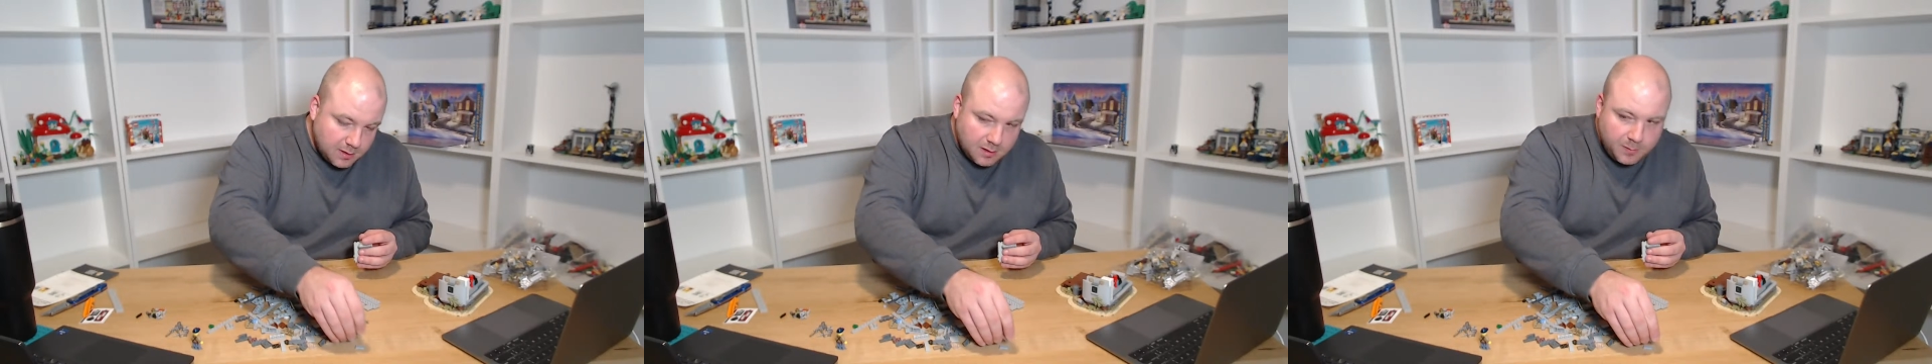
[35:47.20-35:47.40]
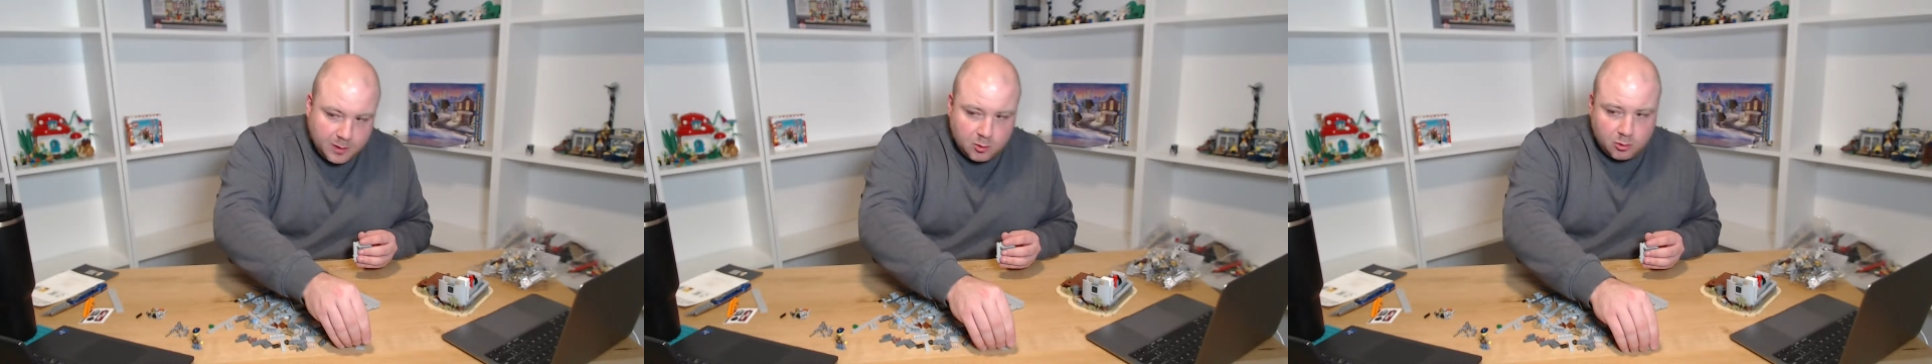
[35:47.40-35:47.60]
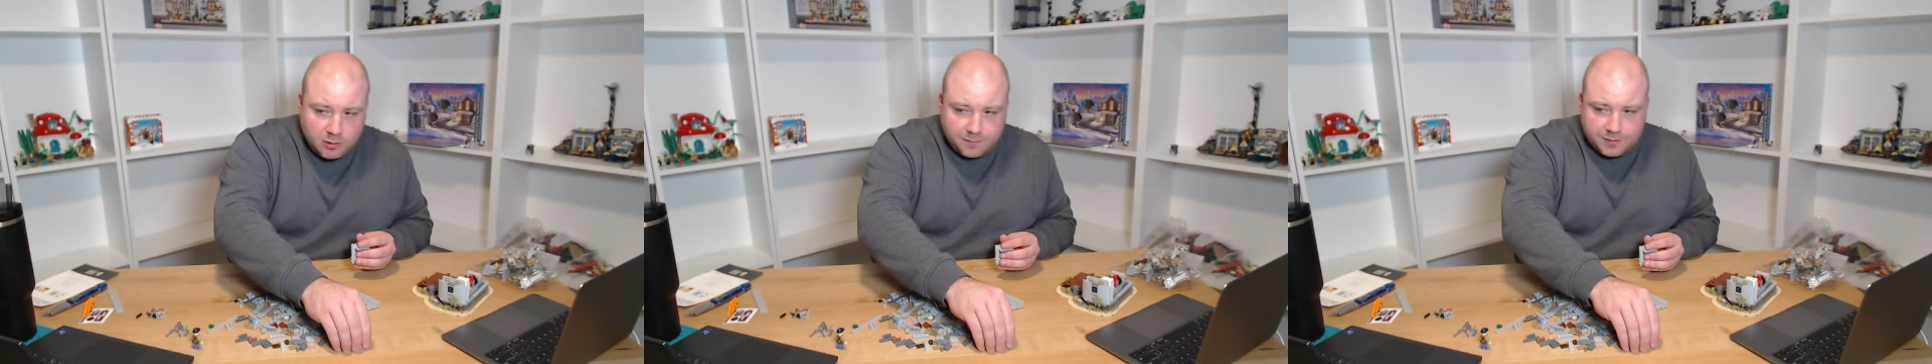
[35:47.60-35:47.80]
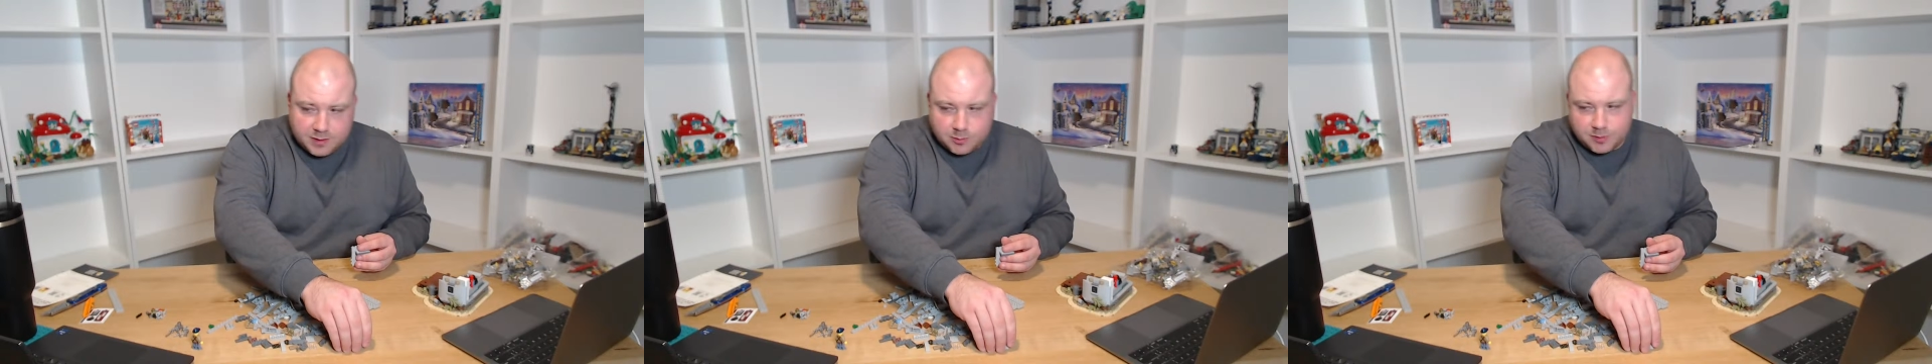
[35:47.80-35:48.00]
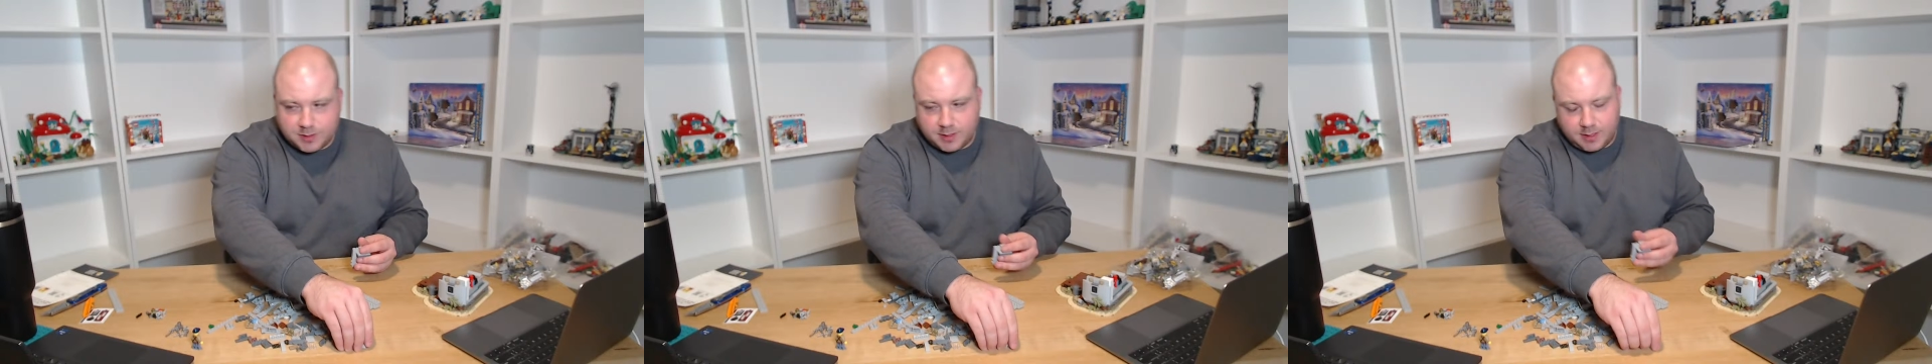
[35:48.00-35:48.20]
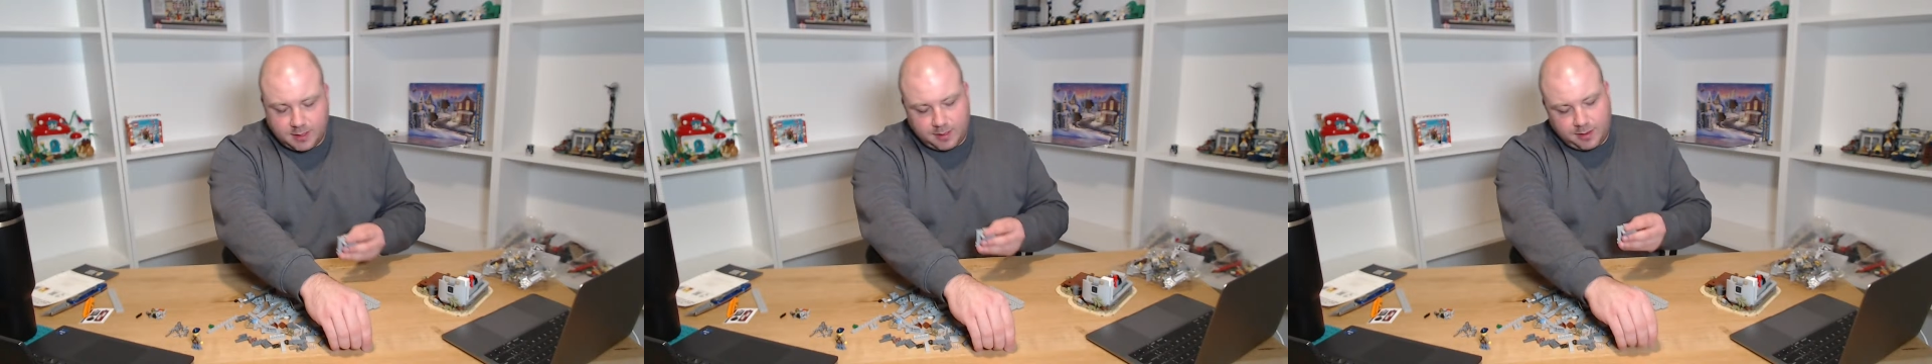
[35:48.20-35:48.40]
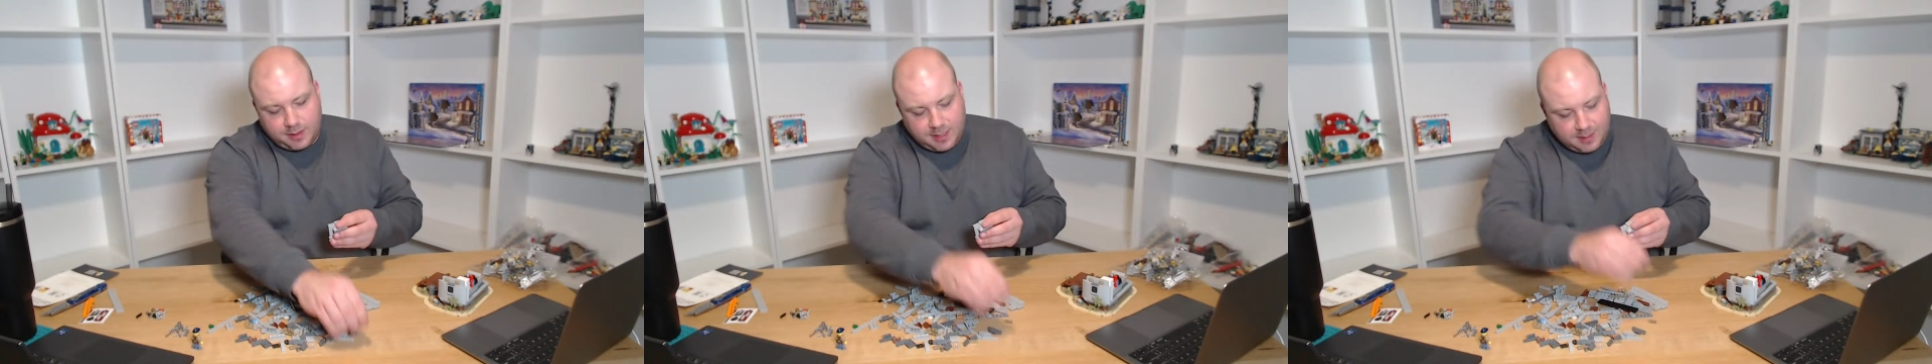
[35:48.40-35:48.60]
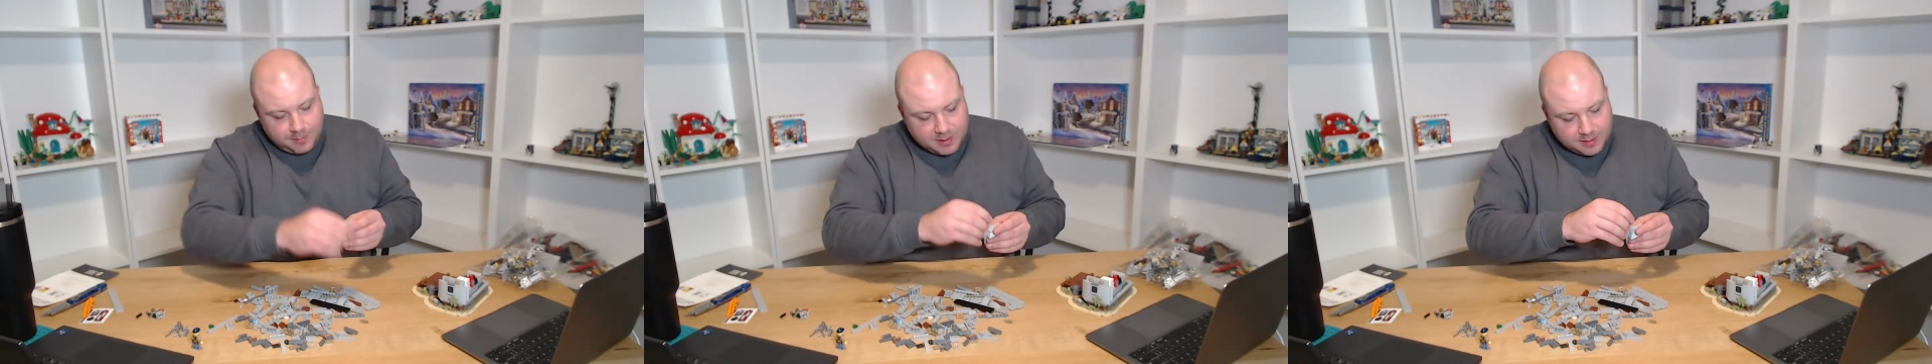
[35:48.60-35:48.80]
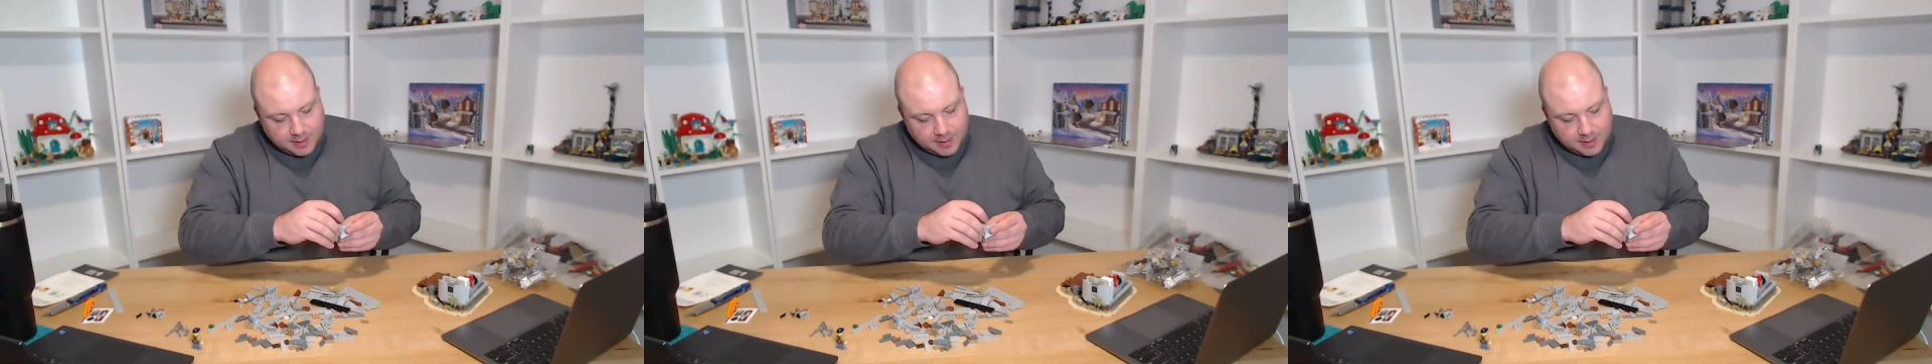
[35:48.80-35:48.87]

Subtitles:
Be cool if this was a theme that